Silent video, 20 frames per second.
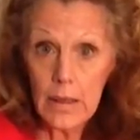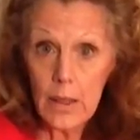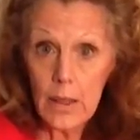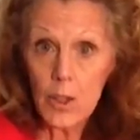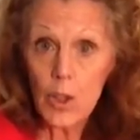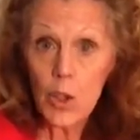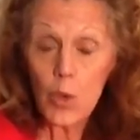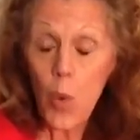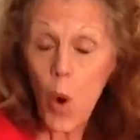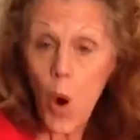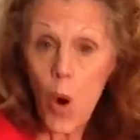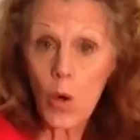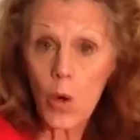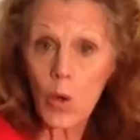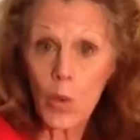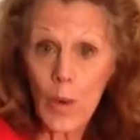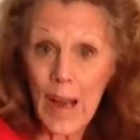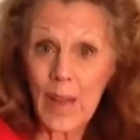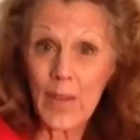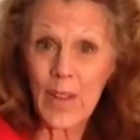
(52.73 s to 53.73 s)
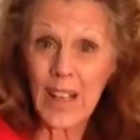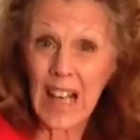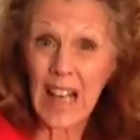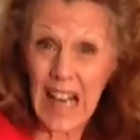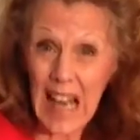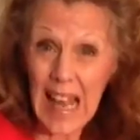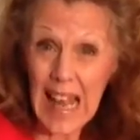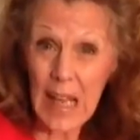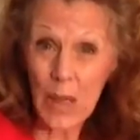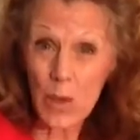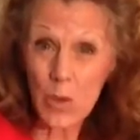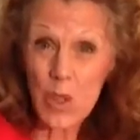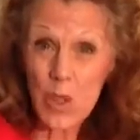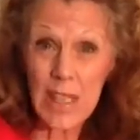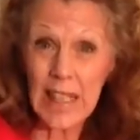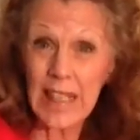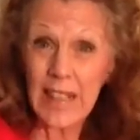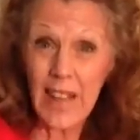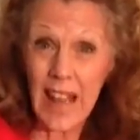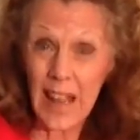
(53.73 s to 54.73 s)
to walk around the clouds
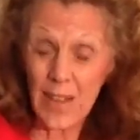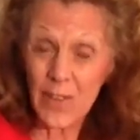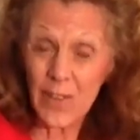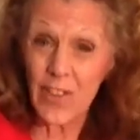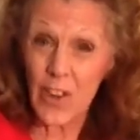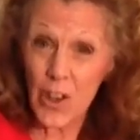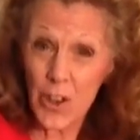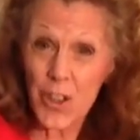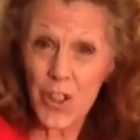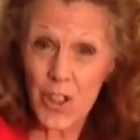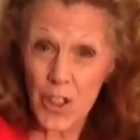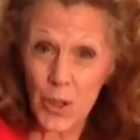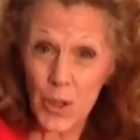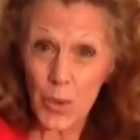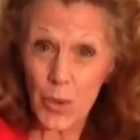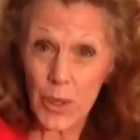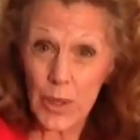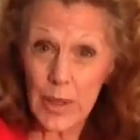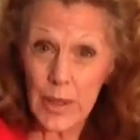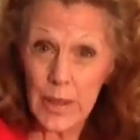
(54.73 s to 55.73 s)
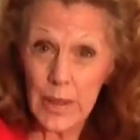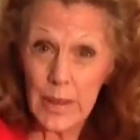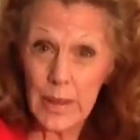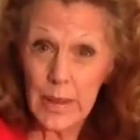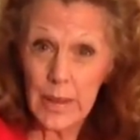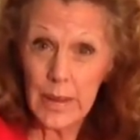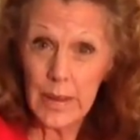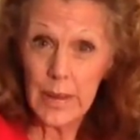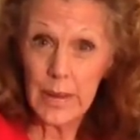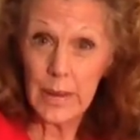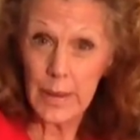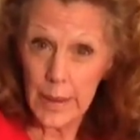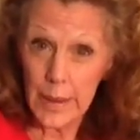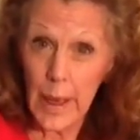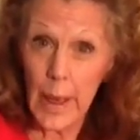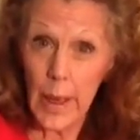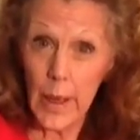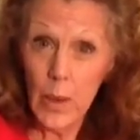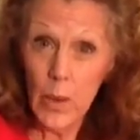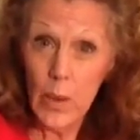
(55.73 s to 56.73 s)
in that fursuit. You
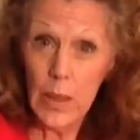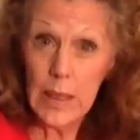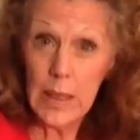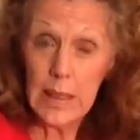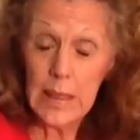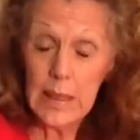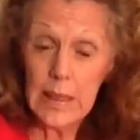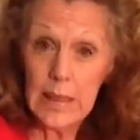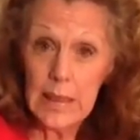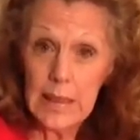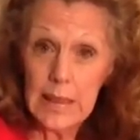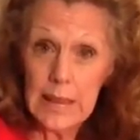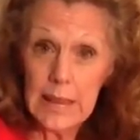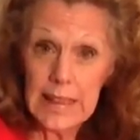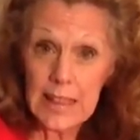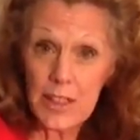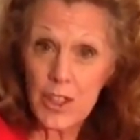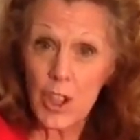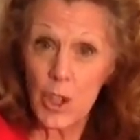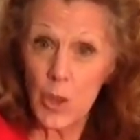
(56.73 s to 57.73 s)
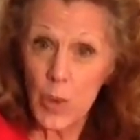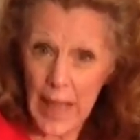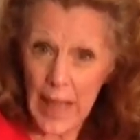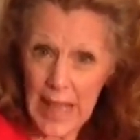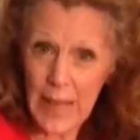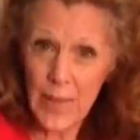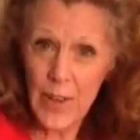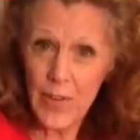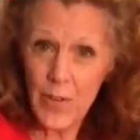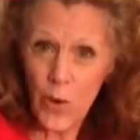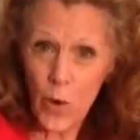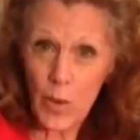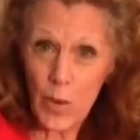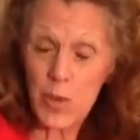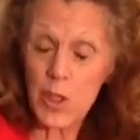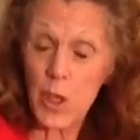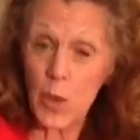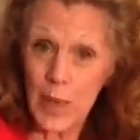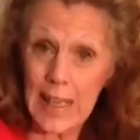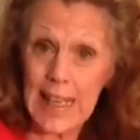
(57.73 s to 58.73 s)
know, it's too heavy for him,
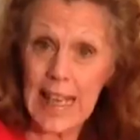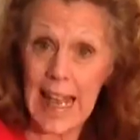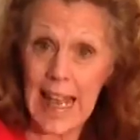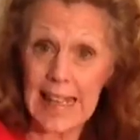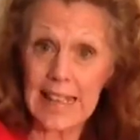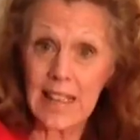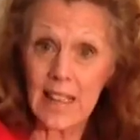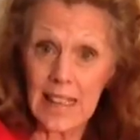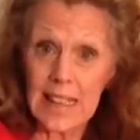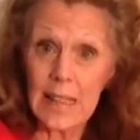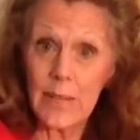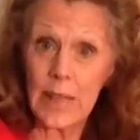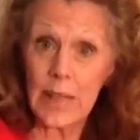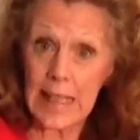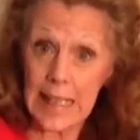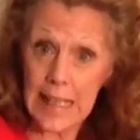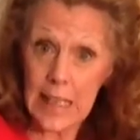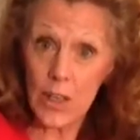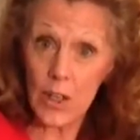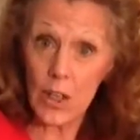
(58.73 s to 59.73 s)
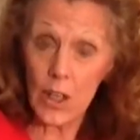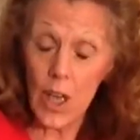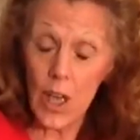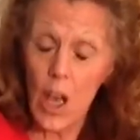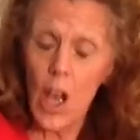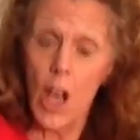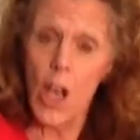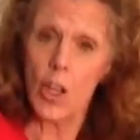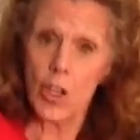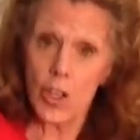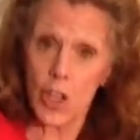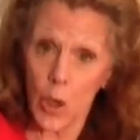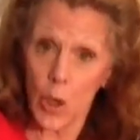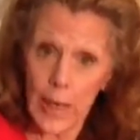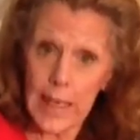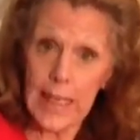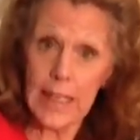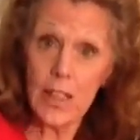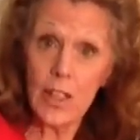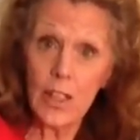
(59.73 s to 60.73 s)
so he had to leave it here so he
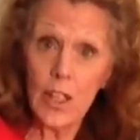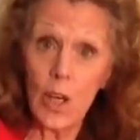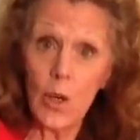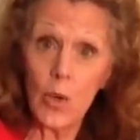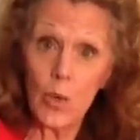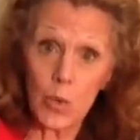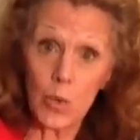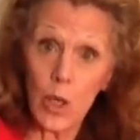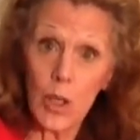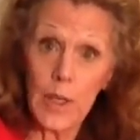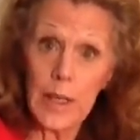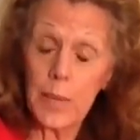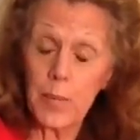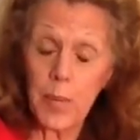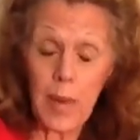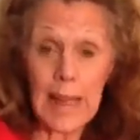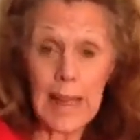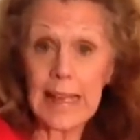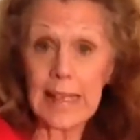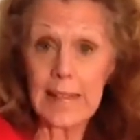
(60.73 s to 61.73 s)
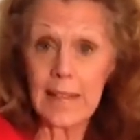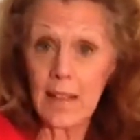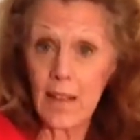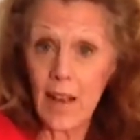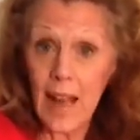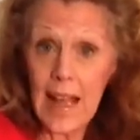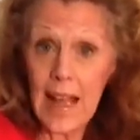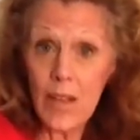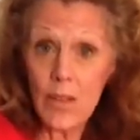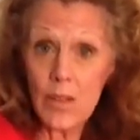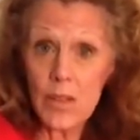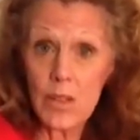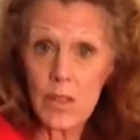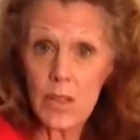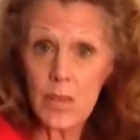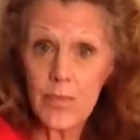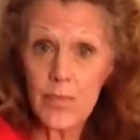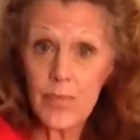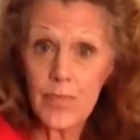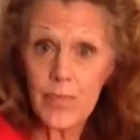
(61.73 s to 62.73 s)
could go run and play in the clouds
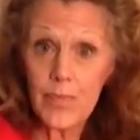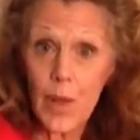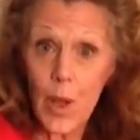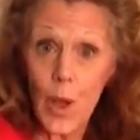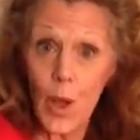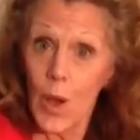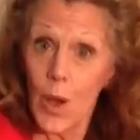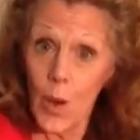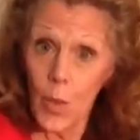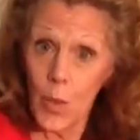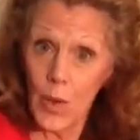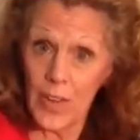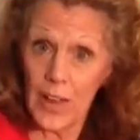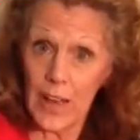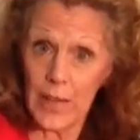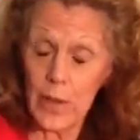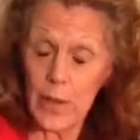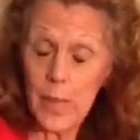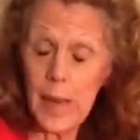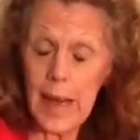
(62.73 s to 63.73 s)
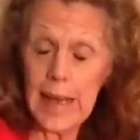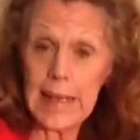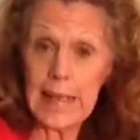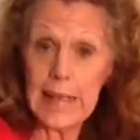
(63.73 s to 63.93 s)
with everybody